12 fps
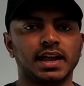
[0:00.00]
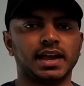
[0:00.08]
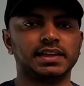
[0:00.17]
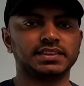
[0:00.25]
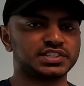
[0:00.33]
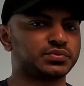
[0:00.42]

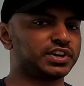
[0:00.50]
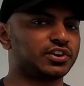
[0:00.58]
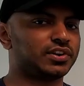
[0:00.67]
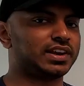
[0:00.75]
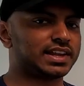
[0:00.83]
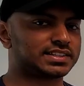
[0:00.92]
In this
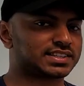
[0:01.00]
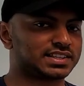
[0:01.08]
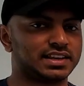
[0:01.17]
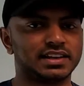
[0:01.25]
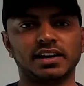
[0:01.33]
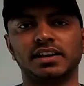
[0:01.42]
video, let's
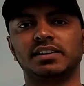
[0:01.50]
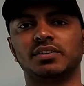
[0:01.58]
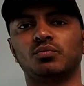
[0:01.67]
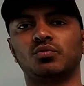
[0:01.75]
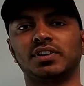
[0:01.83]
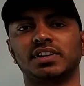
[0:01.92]
learn
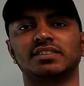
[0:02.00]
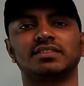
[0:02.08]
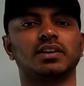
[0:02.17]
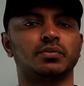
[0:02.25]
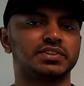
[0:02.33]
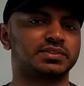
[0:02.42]
what is
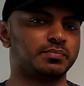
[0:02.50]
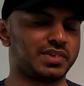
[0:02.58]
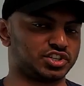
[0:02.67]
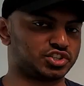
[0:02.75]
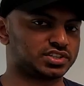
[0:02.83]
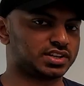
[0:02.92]
Service
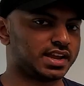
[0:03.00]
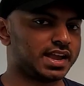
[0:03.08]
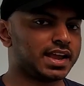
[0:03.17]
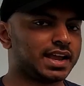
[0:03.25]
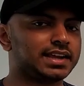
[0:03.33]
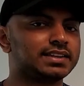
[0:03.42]
Mesh.
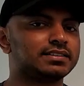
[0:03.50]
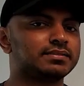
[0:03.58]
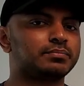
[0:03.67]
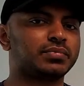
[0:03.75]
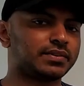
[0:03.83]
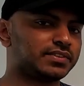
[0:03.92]

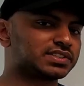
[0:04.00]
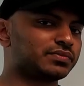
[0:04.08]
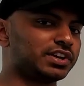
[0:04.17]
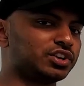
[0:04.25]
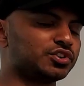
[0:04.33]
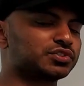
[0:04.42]
In previous
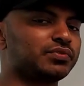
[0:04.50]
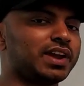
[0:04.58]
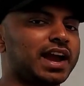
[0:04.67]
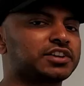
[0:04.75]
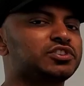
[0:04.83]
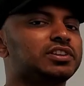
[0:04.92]
videos, we
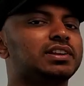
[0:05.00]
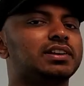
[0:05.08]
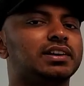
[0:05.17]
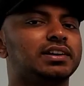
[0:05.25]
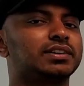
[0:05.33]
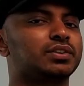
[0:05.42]
actually
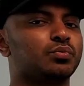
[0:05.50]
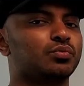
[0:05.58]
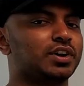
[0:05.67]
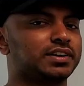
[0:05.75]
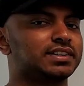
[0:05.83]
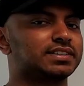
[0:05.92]
learned
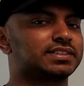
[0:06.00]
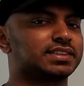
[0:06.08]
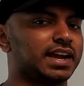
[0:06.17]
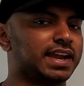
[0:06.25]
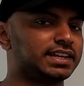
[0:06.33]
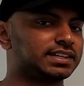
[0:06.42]
what is
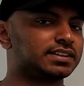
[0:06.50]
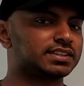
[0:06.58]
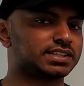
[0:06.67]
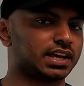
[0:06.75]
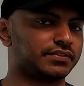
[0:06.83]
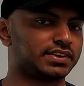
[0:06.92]

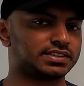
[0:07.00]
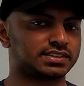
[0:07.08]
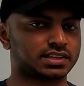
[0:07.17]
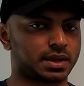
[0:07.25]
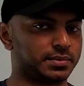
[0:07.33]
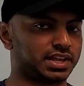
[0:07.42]
inter-service
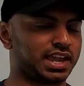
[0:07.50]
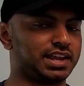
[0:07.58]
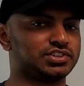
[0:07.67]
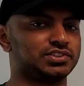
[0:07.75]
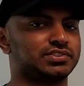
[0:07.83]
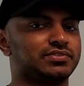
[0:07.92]

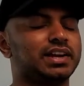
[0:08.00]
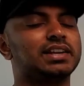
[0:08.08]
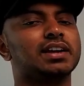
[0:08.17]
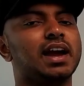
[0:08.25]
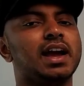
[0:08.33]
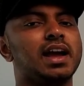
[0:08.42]
communications, right?
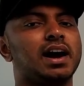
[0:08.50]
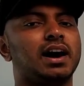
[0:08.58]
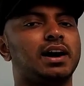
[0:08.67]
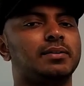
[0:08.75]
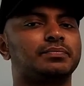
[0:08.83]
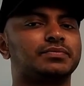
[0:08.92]

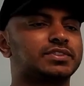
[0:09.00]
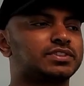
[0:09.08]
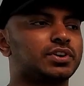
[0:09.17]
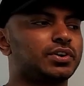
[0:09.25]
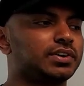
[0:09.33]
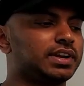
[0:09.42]
Um,
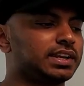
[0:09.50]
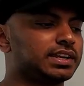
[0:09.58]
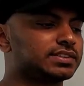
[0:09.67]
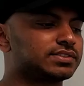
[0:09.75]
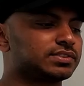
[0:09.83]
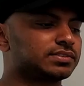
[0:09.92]
so it
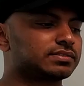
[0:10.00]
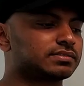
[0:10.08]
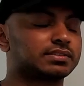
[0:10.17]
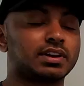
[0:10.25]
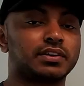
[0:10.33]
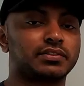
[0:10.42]
is
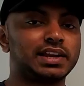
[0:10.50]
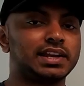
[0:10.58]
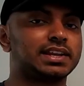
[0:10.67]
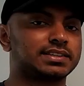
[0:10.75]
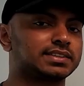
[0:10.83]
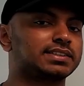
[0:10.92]
really
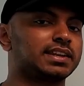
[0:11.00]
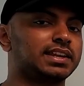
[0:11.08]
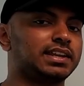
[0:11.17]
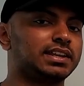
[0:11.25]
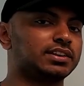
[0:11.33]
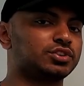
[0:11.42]

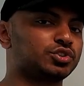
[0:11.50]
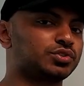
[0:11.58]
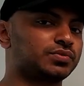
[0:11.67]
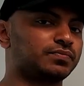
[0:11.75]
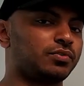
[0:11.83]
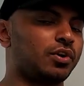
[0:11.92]
necessary
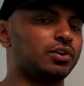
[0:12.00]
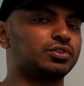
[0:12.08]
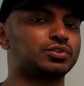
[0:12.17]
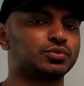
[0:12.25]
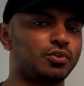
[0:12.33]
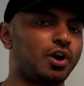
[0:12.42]
for
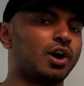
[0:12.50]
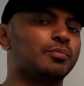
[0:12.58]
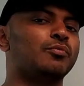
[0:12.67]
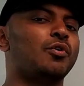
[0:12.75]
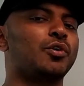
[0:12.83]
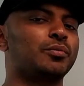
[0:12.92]
two or
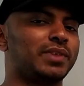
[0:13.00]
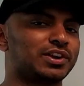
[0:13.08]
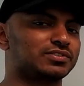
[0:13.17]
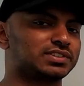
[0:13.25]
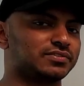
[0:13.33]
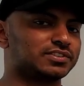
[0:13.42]
more
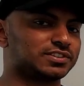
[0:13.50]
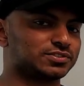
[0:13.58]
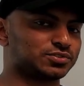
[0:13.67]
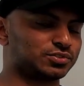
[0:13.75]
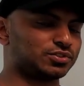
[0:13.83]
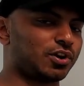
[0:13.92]

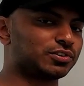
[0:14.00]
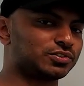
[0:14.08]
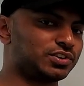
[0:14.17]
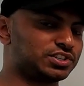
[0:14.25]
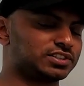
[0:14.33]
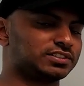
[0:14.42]
microservices to talk
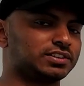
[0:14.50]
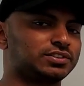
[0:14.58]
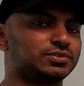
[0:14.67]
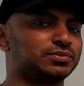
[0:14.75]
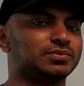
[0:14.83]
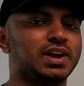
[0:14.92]
to each other,
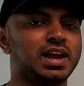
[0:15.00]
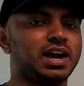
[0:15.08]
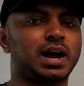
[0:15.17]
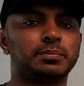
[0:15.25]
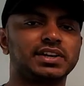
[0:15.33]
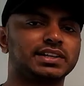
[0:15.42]
to
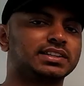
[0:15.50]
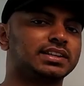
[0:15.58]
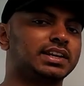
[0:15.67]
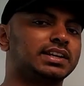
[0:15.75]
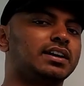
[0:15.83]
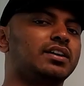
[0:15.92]
update the
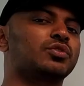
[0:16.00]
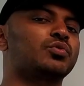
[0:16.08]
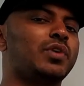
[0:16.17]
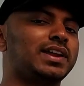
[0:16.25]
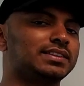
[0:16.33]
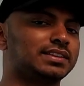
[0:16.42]
data or
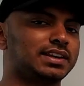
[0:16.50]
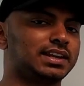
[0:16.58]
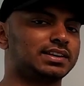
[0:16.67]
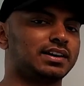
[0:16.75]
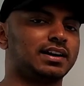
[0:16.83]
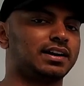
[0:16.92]
query the
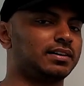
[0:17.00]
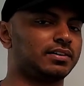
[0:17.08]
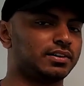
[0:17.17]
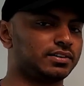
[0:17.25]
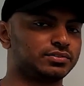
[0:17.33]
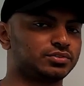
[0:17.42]
data
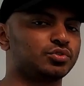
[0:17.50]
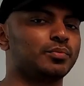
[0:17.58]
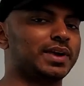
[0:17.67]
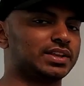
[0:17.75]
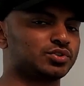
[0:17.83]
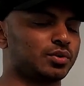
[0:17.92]
or do
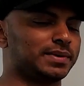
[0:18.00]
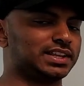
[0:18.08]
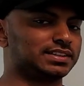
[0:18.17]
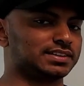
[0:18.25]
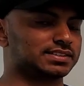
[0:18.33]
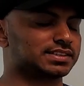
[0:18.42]
so many
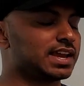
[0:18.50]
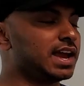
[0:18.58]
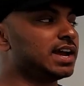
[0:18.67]
things.